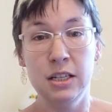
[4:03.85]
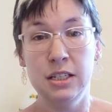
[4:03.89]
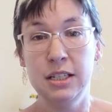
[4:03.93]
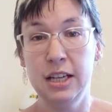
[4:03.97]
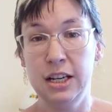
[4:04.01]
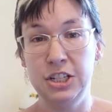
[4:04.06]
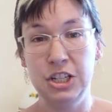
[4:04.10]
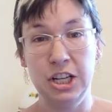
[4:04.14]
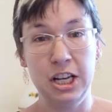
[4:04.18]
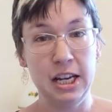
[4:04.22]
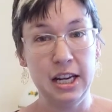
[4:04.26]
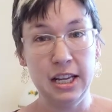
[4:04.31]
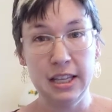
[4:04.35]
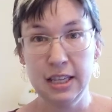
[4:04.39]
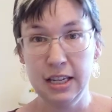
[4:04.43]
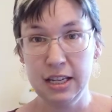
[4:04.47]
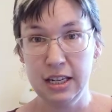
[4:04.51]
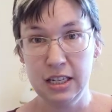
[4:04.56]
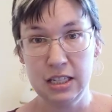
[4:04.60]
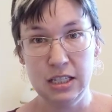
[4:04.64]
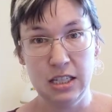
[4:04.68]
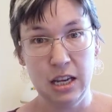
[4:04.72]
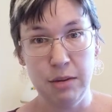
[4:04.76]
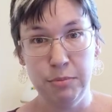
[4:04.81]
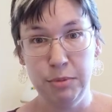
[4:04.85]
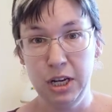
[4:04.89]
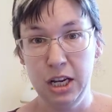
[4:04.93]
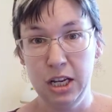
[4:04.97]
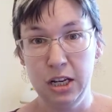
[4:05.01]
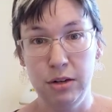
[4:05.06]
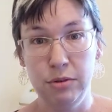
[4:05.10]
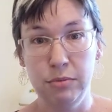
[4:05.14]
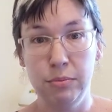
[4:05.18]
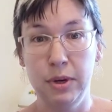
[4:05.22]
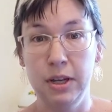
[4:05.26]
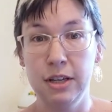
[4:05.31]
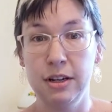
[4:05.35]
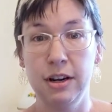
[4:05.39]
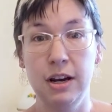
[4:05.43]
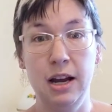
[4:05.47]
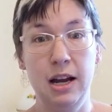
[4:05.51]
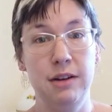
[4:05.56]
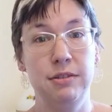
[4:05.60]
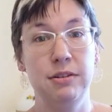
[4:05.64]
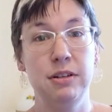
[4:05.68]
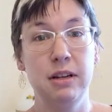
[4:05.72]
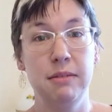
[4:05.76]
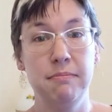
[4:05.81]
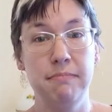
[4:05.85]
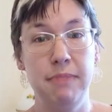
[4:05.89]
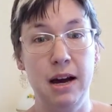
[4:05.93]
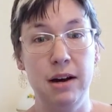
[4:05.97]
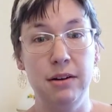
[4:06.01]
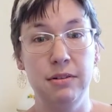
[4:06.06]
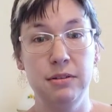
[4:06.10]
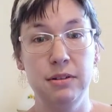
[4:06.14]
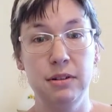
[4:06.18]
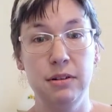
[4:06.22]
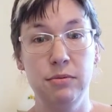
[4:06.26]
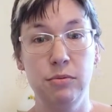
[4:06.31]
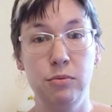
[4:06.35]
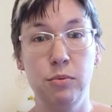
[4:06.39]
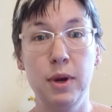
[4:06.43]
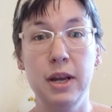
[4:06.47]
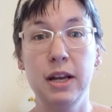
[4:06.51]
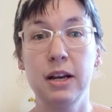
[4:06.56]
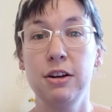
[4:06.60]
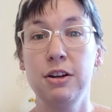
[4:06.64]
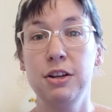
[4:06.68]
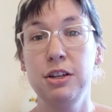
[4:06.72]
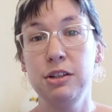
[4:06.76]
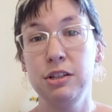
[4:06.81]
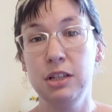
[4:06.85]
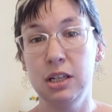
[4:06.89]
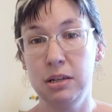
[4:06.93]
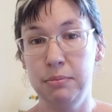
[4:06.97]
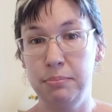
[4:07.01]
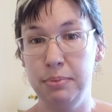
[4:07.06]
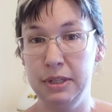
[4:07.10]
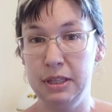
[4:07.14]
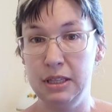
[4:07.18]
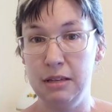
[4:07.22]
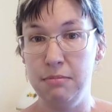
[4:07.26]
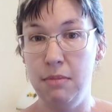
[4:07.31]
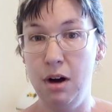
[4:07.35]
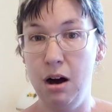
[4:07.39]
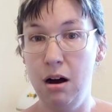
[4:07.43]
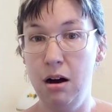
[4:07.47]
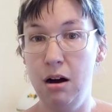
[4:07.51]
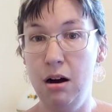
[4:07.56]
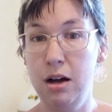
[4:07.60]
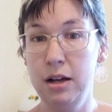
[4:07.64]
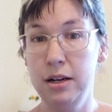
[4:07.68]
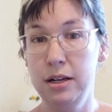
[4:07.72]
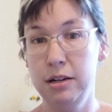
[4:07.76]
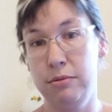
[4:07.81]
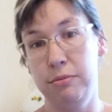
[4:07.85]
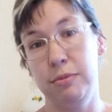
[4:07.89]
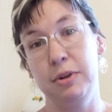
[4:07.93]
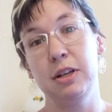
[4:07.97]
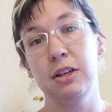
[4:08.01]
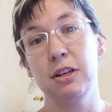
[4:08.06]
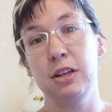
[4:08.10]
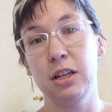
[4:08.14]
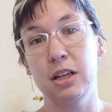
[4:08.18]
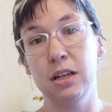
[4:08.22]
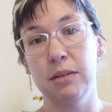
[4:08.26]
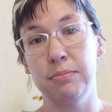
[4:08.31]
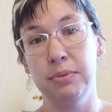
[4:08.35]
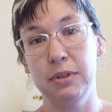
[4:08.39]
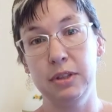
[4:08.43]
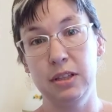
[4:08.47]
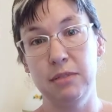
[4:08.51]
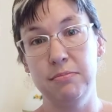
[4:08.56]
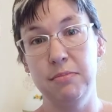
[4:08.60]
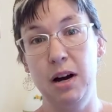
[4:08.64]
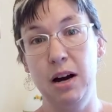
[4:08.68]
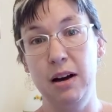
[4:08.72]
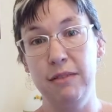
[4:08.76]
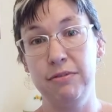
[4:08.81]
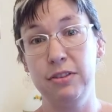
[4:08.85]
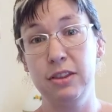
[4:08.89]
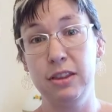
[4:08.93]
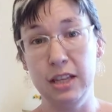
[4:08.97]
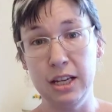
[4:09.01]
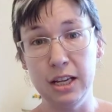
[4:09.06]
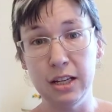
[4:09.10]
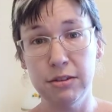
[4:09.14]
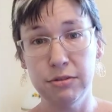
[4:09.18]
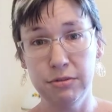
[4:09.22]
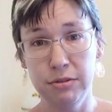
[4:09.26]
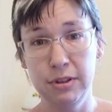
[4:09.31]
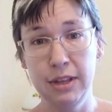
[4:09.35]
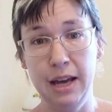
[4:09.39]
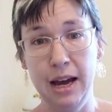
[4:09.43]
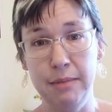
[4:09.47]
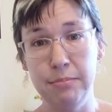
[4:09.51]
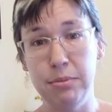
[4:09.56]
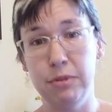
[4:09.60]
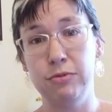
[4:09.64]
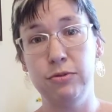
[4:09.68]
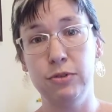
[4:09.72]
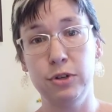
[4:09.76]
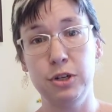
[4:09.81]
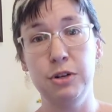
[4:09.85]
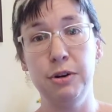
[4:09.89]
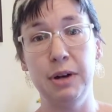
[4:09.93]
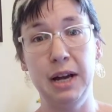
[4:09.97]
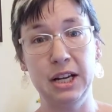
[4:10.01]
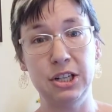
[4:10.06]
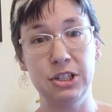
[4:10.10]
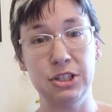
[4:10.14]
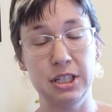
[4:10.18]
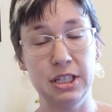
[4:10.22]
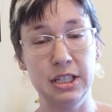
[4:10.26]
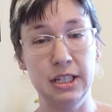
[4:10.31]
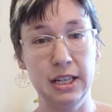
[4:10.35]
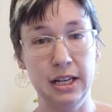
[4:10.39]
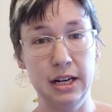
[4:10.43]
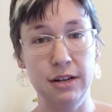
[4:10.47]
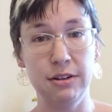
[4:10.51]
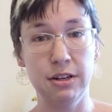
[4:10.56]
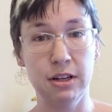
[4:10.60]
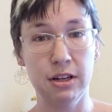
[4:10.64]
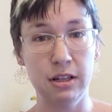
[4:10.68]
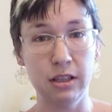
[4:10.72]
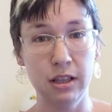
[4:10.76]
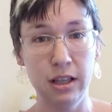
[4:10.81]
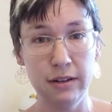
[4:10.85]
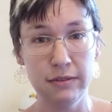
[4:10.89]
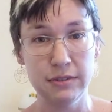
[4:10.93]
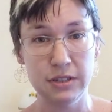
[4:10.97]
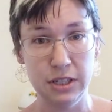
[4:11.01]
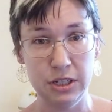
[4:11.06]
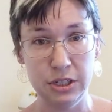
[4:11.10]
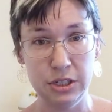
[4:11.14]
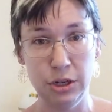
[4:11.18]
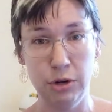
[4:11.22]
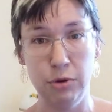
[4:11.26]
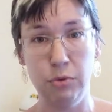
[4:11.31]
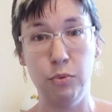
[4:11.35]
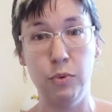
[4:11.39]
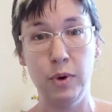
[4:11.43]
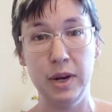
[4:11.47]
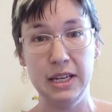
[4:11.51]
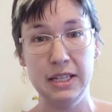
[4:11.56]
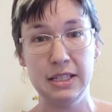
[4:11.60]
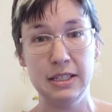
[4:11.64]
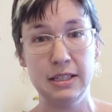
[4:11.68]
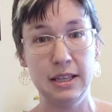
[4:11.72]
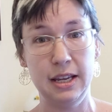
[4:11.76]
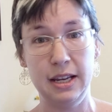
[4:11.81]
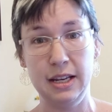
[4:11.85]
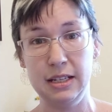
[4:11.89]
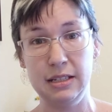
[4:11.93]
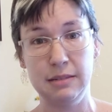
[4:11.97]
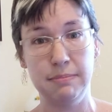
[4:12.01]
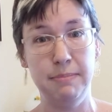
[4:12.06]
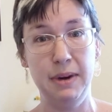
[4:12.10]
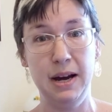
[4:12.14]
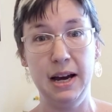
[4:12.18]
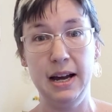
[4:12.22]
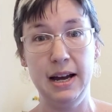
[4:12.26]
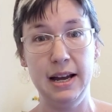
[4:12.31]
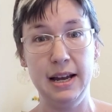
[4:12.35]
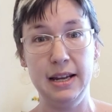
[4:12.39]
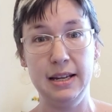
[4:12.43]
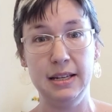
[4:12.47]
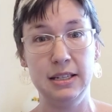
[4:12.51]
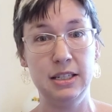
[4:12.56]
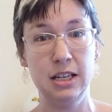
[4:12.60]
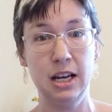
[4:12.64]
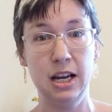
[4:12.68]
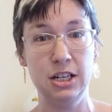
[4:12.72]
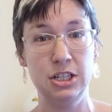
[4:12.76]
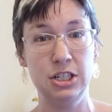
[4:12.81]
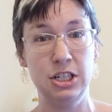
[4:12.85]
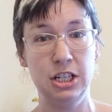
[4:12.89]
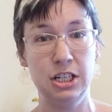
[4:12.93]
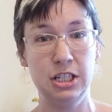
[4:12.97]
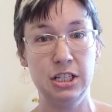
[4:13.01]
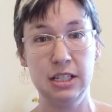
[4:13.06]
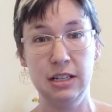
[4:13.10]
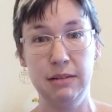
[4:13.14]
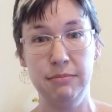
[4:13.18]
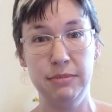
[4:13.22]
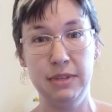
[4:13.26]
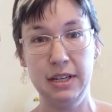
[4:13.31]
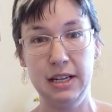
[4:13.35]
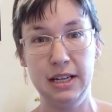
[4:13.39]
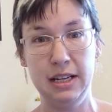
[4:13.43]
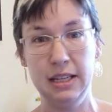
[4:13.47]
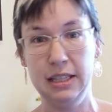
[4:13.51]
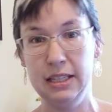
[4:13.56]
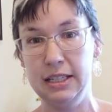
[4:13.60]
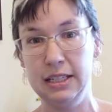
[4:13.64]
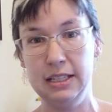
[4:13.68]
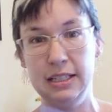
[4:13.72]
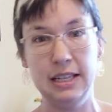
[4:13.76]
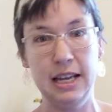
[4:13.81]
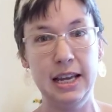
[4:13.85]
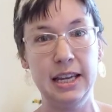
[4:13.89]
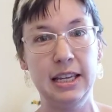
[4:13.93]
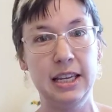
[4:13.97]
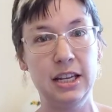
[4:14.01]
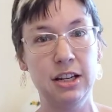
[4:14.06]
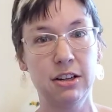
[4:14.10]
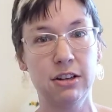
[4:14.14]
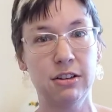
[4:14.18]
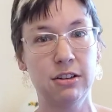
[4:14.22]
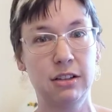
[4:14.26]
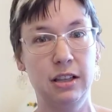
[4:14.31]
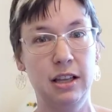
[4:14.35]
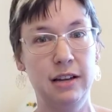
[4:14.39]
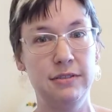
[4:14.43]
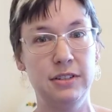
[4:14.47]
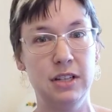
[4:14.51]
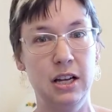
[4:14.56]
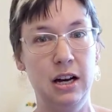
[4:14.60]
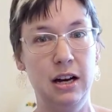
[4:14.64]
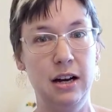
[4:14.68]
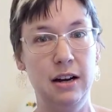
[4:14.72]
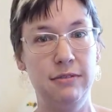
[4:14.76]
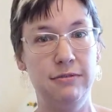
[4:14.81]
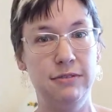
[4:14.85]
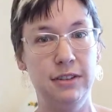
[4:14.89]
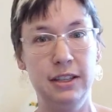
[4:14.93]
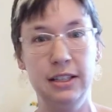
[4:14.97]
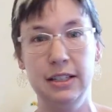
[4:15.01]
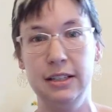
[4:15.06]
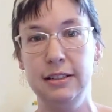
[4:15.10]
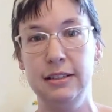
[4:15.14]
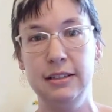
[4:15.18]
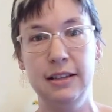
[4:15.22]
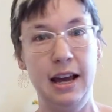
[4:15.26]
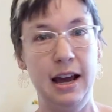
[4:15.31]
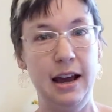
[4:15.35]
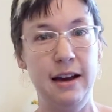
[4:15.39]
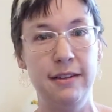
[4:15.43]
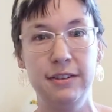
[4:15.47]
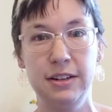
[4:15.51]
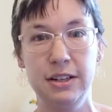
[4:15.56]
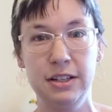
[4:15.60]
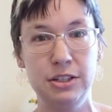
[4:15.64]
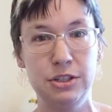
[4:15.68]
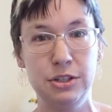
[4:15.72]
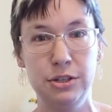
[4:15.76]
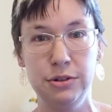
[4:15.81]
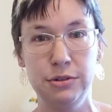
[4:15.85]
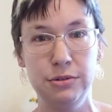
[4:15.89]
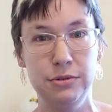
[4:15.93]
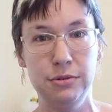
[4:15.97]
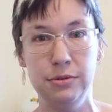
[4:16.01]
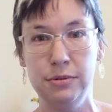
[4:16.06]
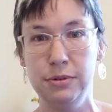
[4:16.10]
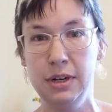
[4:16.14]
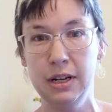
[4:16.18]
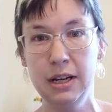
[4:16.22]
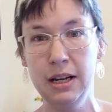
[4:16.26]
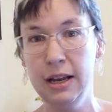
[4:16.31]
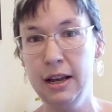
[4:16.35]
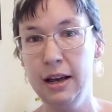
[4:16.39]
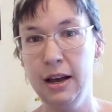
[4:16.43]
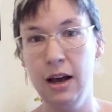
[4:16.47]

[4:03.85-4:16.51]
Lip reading: touching anything contaminated while you're out and about, when are you going to put them on and when are you going to put them off? Think through that before you actually get out your gloves, and don't waste things by touching something and then taking your gloves off and then having to